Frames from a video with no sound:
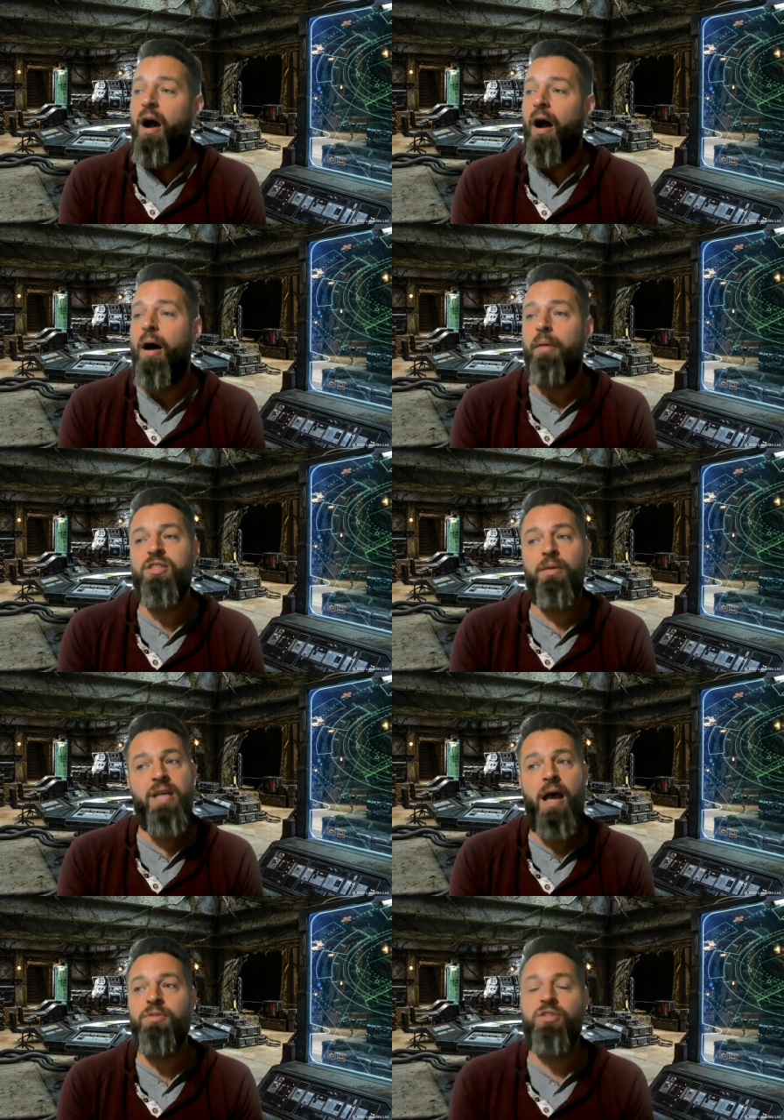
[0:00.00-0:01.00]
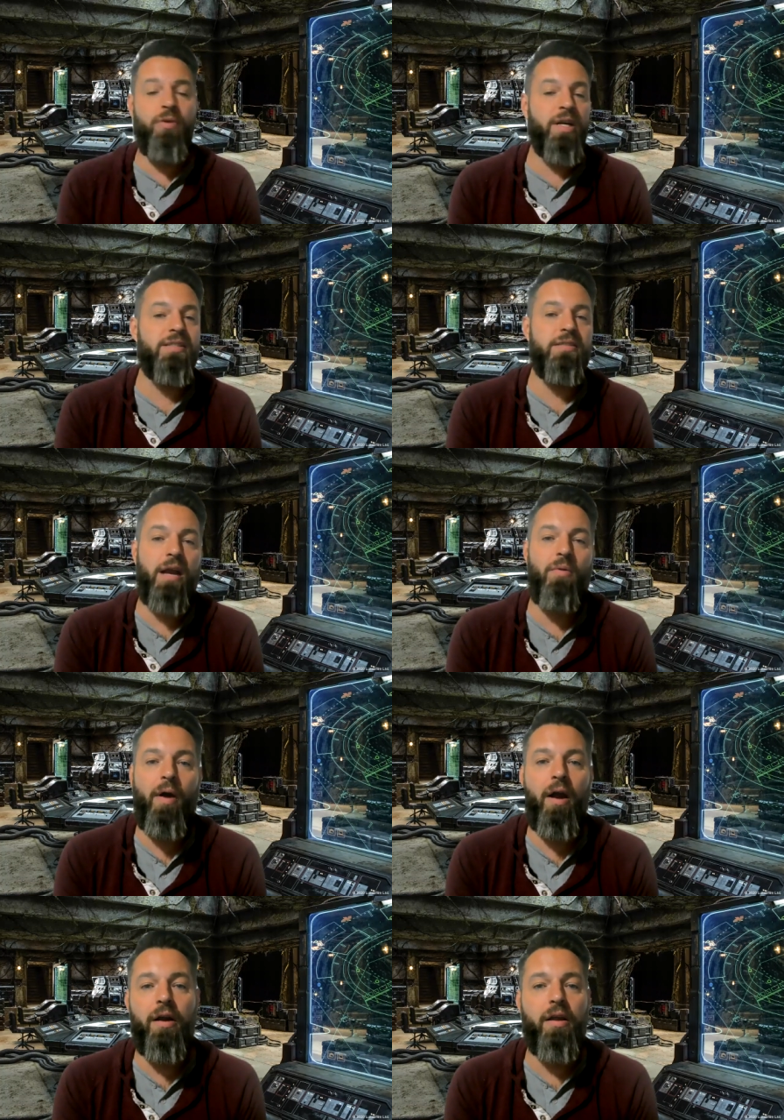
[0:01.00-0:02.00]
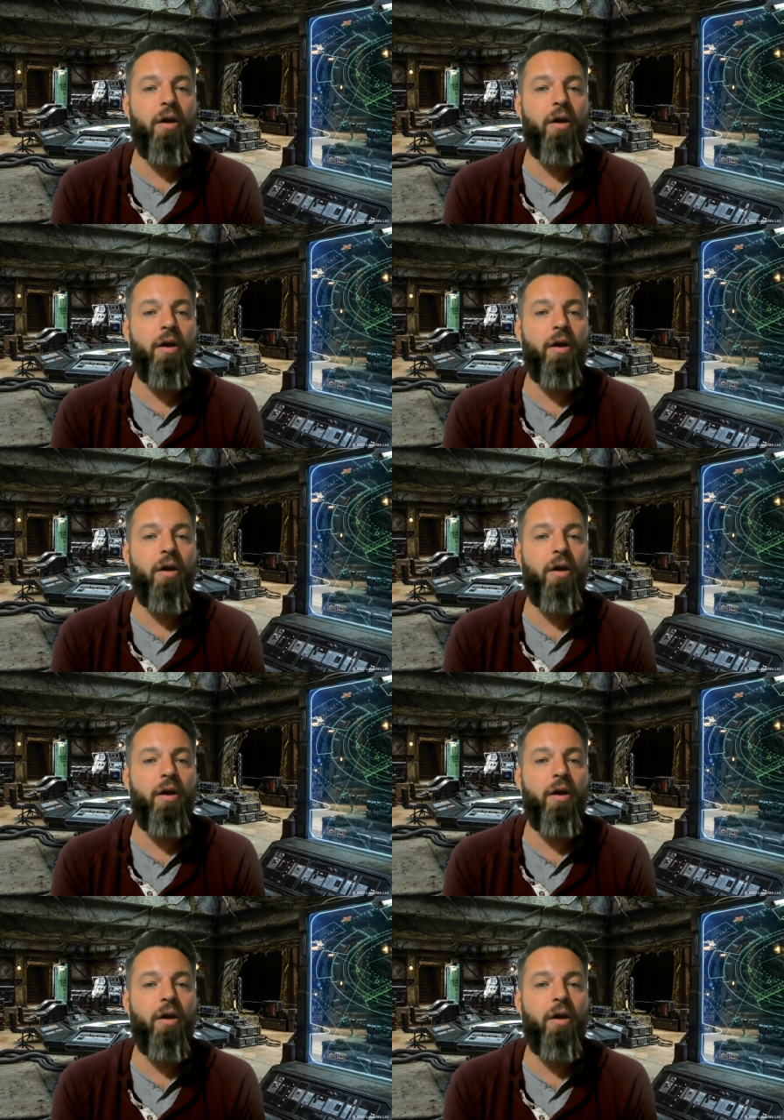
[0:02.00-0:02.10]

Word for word: Um, sometimes to an extent where